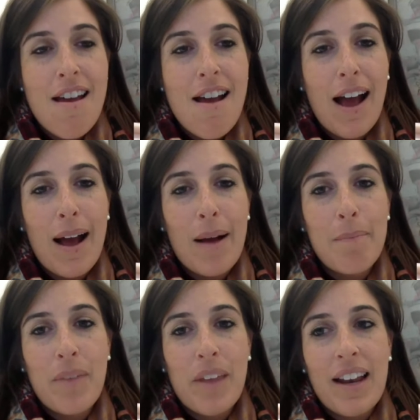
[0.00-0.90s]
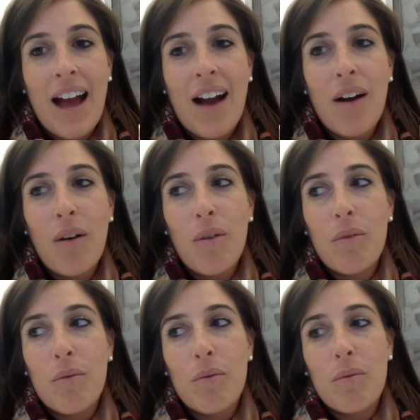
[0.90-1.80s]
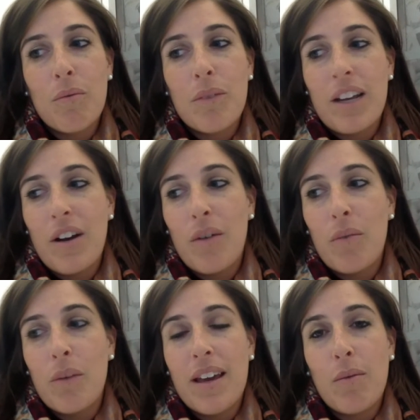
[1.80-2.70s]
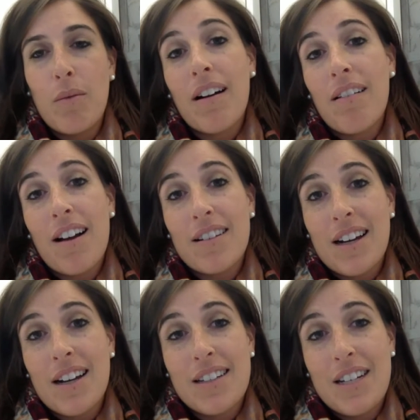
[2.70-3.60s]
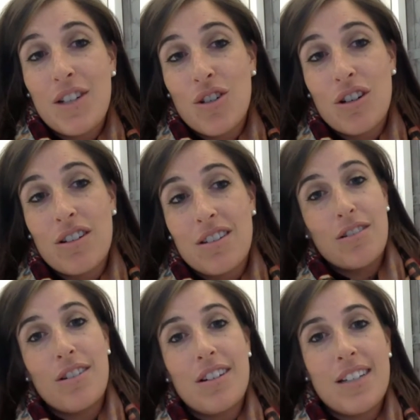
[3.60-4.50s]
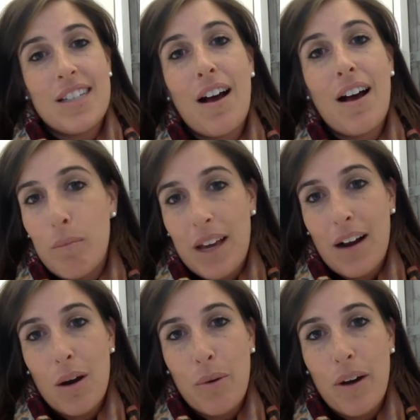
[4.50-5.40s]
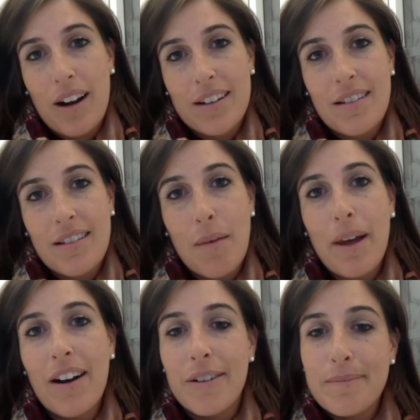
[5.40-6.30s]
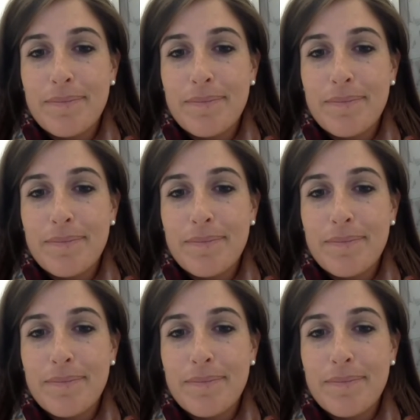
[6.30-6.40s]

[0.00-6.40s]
and how we work alongside teachers and students to help make our products a lot better.